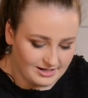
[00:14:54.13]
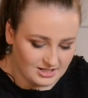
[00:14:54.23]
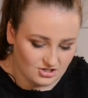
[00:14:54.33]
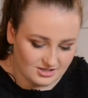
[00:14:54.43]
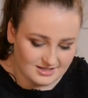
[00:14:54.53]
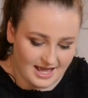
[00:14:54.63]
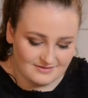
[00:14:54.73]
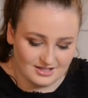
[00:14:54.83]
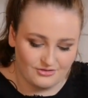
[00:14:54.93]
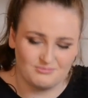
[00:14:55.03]
and it just
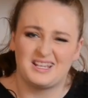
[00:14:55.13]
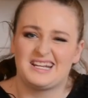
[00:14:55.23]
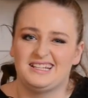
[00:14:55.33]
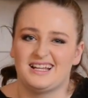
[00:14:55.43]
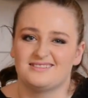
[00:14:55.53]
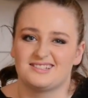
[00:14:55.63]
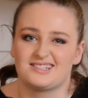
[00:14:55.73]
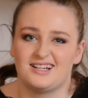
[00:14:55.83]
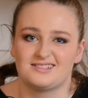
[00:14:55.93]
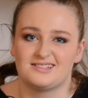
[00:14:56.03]
saves it from getting that
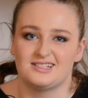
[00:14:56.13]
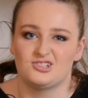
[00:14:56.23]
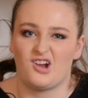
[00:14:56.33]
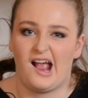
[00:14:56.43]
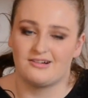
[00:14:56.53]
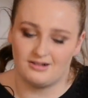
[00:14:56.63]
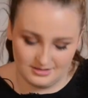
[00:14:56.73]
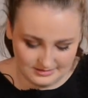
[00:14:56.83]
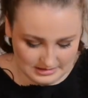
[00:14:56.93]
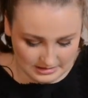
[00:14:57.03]
disgusting dry
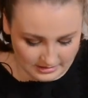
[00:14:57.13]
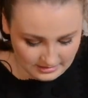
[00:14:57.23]
crust.